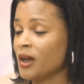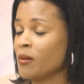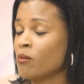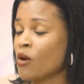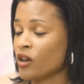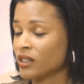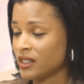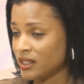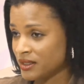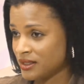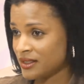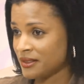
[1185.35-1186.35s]
Bottle
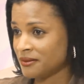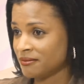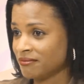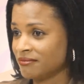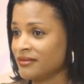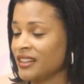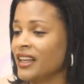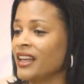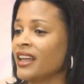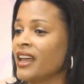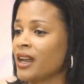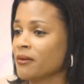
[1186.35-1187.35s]
it.
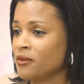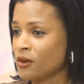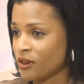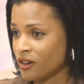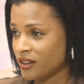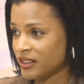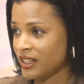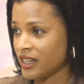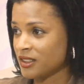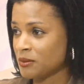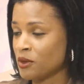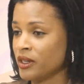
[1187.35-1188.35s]
Get up 4 o'clock the
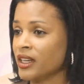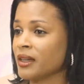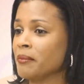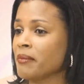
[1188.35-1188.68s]
next morning.